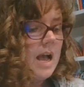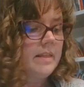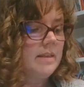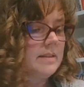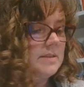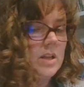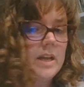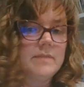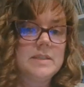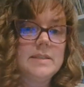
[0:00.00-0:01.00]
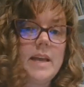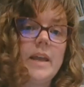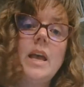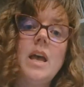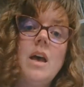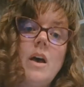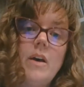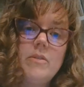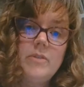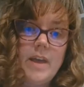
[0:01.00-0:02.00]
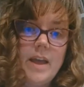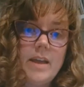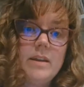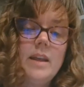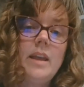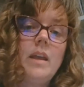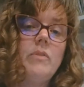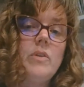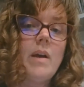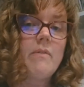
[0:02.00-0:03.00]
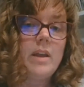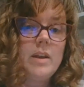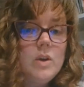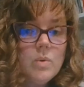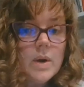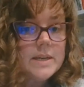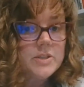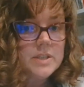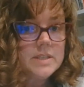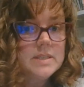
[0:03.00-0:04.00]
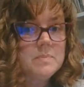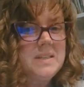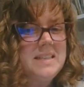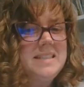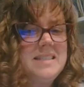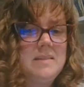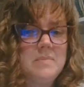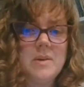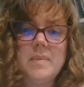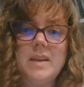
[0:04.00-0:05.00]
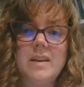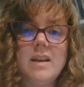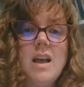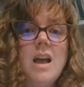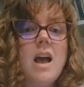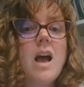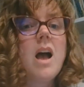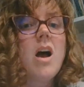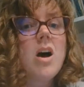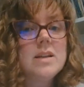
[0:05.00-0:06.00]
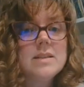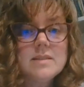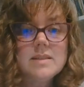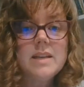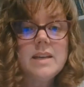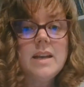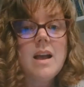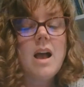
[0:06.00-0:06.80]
I think that's all I have to say. Other than, if you have any questions, please email me. Honestly,